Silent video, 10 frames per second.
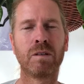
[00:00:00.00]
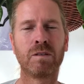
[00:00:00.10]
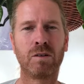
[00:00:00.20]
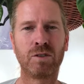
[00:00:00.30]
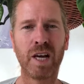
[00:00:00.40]

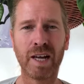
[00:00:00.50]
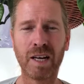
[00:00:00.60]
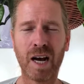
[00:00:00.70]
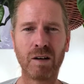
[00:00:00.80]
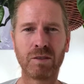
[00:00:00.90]
So check
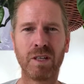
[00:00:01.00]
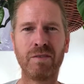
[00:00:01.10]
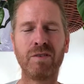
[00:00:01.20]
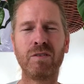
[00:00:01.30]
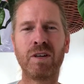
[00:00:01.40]
it out.
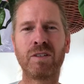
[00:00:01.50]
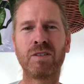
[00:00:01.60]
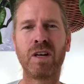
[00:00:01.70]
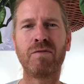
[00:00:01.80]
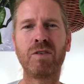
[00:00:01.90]
If
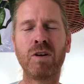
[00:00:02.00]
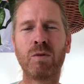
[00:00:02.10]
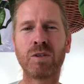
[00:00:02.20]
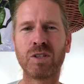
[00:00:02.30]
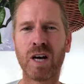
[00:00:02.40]
you
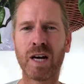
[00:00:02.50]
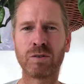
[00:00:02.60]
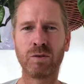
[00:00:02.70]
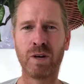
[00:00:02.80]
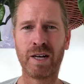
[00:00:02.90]
know a
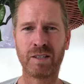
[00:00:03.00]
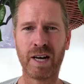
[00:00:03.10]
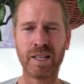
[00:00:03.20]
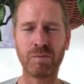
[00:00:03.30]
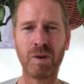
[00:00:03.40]
child who has
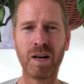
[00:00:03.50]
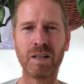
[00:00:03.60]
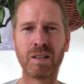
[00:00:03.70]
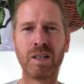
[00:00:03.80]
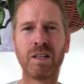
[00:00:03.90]
asthma,
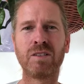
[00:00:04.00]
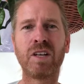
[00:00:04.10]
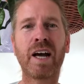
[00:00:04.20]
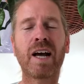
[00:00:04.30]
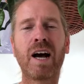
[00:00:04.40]

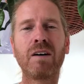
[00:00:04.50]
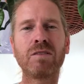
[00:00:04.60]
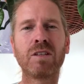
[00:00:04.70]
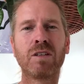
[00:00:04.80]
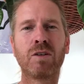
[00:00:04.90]
check
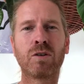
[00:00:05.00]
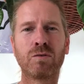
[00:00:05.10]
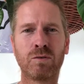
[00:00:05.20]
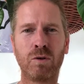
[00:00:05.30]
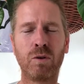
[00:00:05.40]
out the
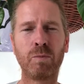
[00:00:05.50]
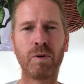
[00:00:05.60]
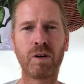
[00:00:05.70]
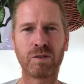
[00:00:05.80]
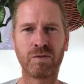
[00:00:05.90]
control
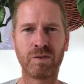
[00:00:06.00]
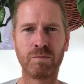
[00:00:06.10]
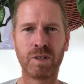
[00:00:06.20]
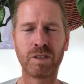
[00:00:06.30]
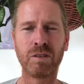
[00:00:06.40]
pause of the
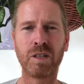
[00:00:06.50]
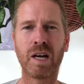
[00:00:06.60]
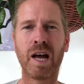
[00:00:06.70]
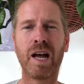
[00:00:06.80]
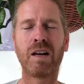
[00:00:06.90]
mother,
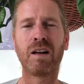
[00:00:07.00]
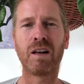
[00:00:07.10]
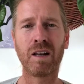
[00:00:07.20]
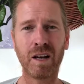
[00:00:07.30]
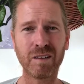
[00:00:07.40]
and a
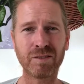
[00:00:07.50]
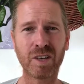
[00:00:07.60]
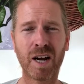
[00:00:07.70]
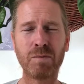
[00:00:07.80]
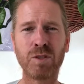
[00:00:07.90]
lot of
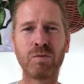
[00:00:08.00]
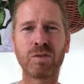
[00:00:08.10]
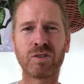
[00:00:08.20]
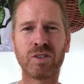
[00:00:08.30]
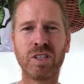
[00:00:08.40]
times you
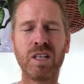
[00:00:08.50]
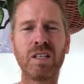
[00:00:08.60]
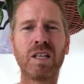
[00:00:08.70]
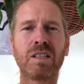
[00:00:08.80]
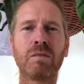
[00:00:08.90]
will see
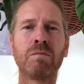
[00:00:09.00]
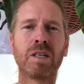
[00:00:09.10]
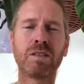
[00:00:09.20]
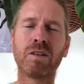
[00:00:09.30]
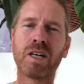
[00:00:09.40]
that the
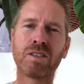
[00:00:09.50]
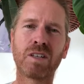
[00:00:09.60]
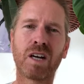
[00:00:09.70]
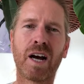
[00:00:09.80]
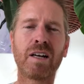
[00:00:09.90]
mother has
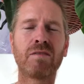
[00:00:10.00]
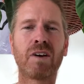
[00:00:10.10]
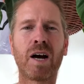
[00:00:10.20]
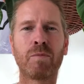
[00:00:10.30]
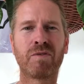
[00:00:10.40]
a kind
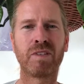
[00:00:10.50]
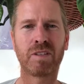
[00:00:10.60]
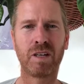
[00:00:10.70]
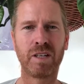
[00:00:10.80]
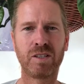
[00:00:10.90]
of
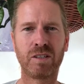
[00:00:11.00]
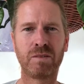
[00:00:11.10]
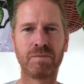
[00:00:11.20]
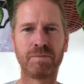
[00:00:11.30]
hyperventilation.